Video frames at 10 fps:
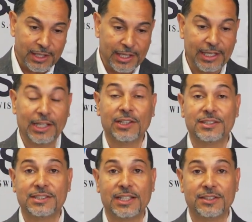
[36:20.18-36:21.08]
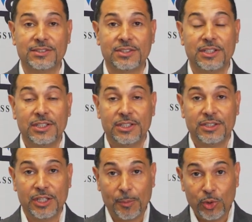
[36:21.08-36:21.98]
at
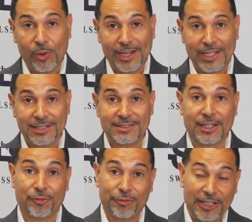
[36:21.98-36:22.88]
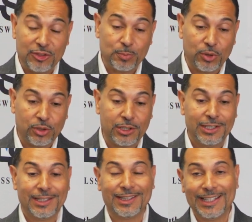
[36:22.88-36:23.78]
LSSWIS on Facebook,
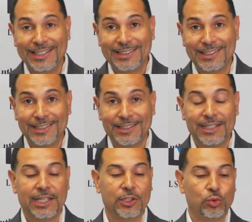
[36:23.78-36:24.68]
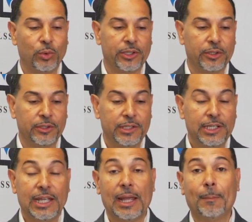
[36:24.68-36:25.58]
LinkedIn, and Twitter.
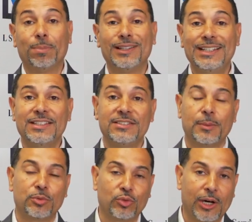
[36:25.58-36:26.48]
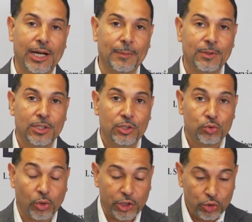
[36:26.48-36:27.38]
And please subscribe
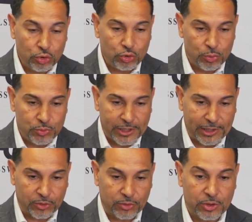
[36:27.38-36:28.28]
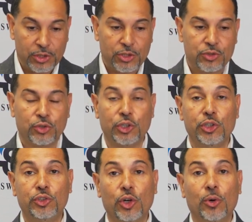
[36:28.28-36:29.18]
to our YouTube channel so
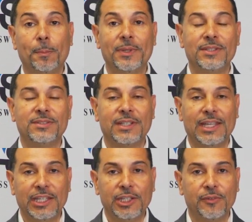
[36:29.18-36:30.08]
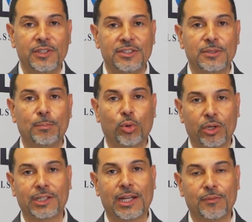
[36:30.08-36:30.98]
you don't miss any of these
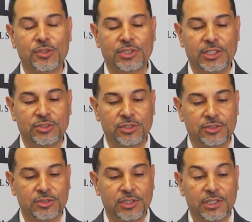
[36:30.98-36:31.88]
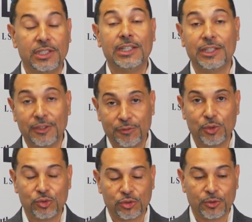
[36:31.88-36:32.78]
important conversations in the
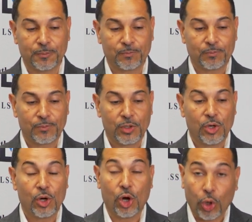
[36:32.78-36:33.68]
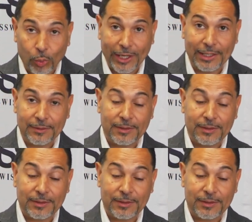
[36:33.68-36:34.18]
future. All right.